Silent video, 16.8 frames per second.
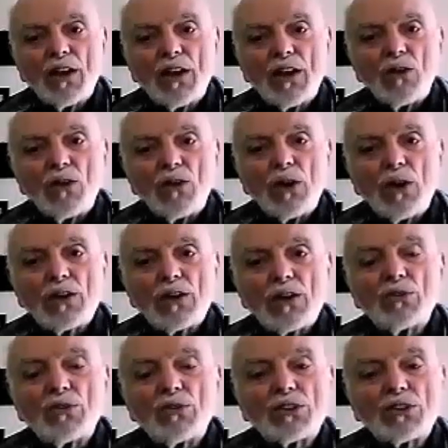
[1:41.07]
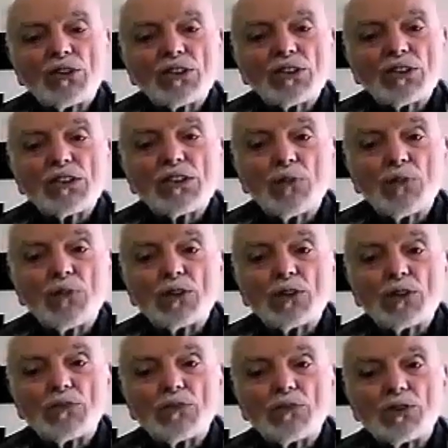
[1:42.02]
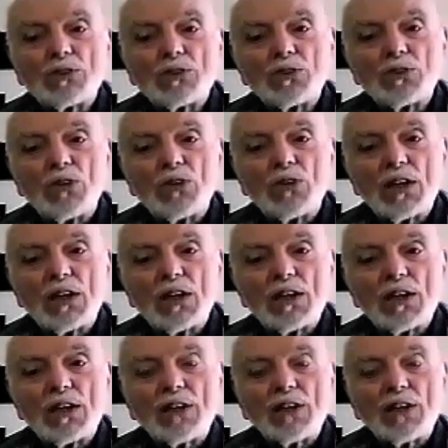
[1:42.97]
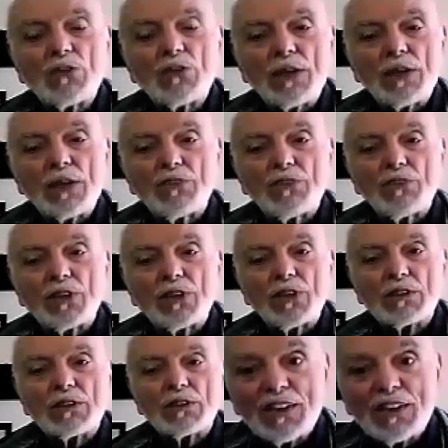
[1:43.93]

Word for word: when you just expose them to uh, electromagnetic field.